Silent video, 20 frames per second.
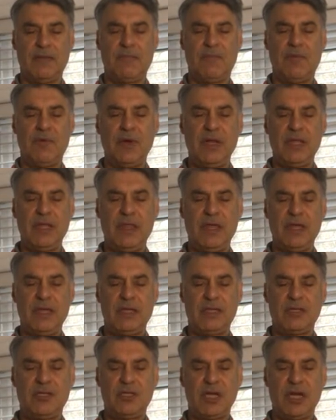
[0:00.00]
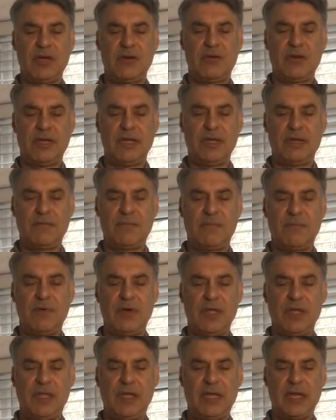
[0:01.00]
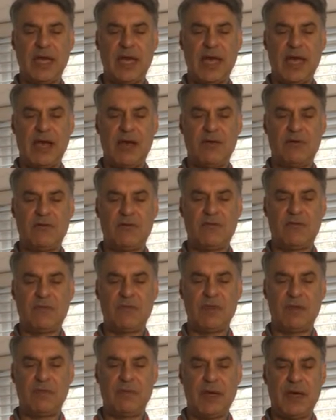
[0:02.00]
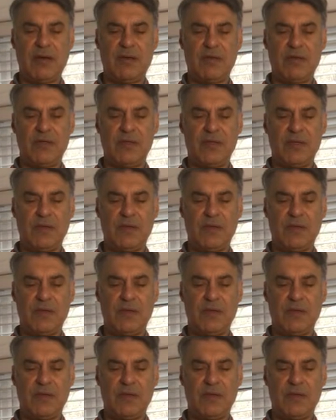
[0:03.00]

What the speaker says: Breathing, generally breathing out from the mouth,